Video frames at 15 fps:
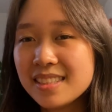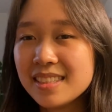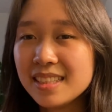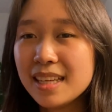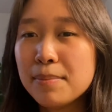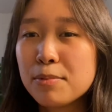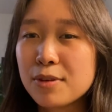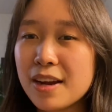
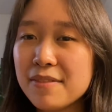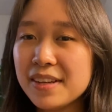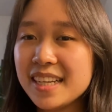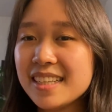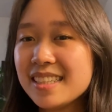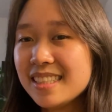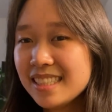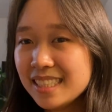Keep
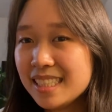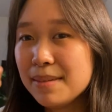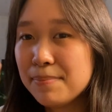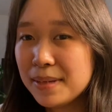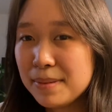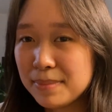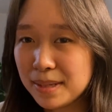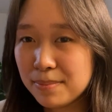thriving. Keep
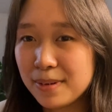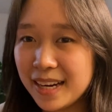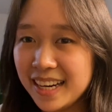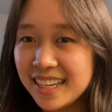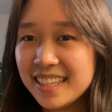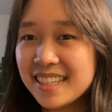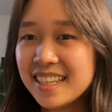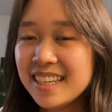being big
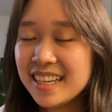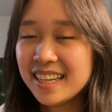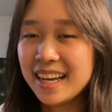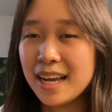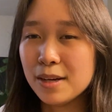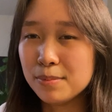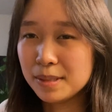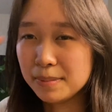brain.
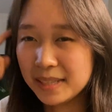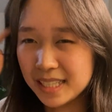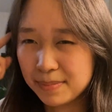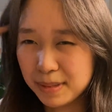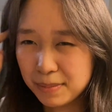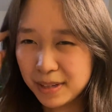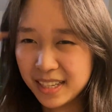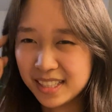I hope to be as
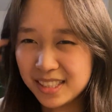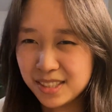big brain as